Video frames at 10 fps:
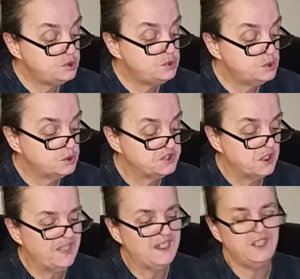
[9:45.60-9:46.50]
two tools
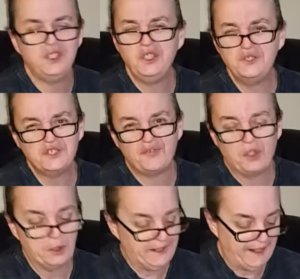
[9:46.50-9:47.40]
here that you use
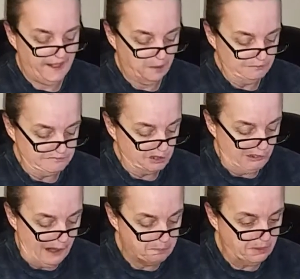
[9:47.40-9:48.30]
for getting
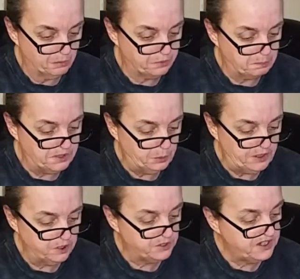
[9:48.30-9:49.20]
crap out from
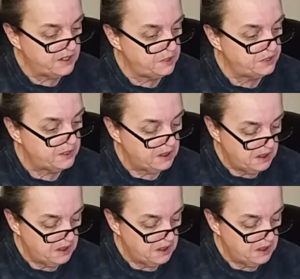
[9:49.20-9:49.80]
between your teeth.